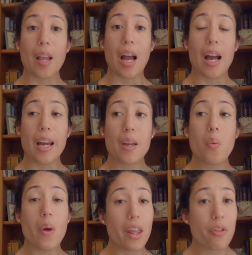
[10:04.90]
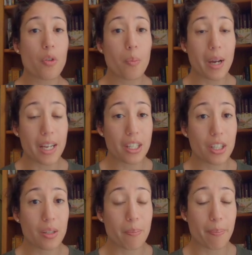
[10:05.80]
I went through my
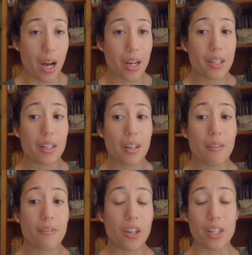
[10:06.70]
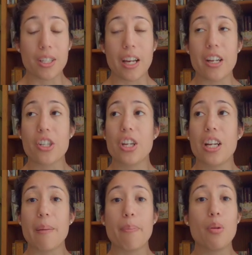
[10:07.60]
box of yarn stash
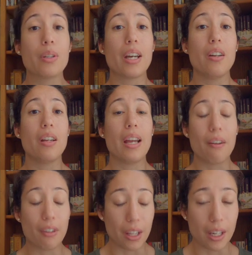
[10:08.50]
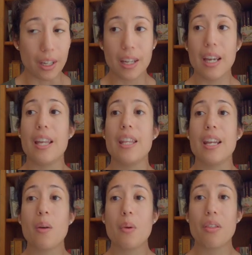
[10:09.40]
and I pulled out everything. And then
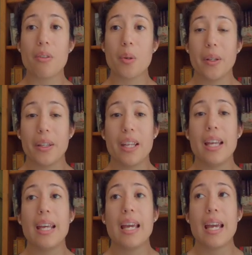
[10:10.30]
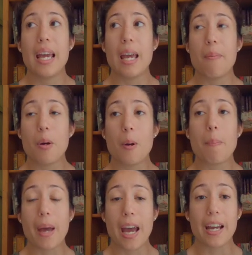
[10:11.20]
I went through and put
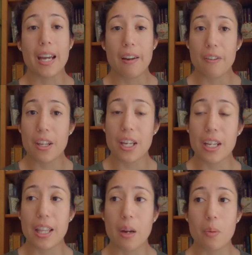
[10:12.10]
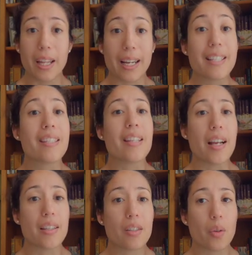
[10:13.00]
back everything that were like
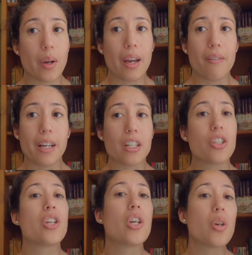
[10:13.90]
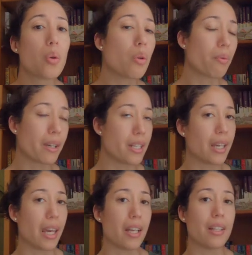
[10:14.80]
sets. So I have like 2-3
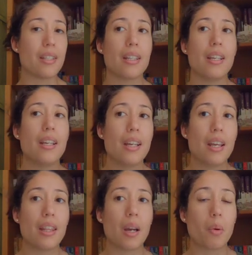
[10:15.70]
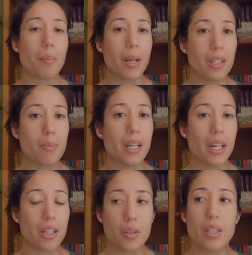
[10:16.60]
skeins that were meant to be
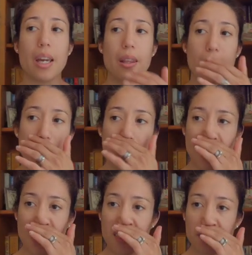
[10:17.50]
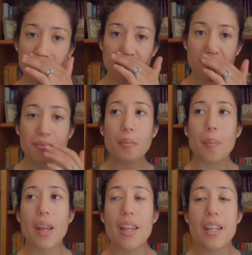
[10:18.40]
kind of used together.
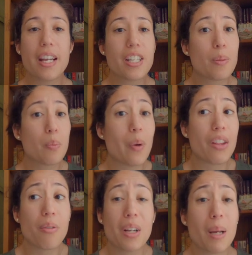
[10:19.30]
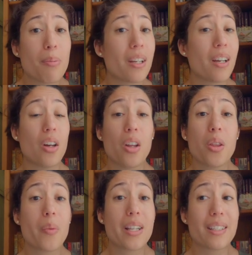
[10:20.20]
And then I just went through and I pulled out all the
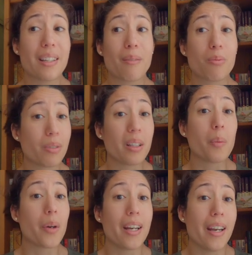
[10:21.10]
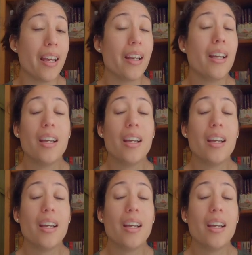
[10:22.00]
ones that I really want to knit.